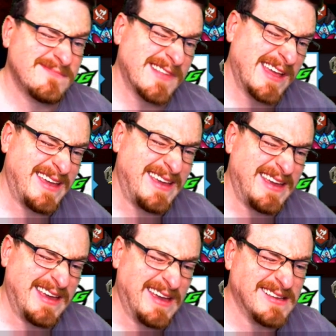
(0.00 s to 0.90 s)
I
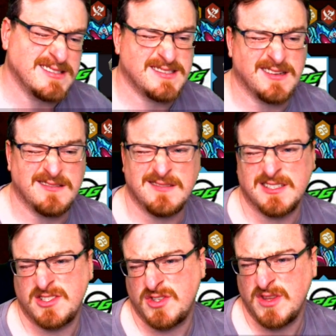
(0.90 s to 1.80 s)
guess I'll
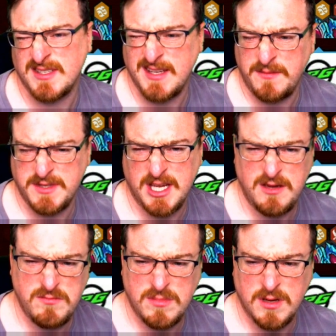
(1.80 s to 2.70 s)
just do the same
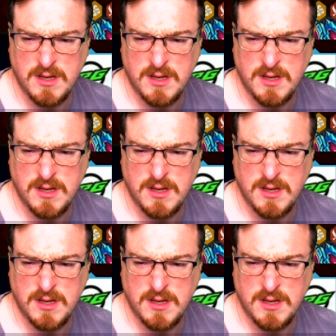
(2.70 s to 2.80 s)
team.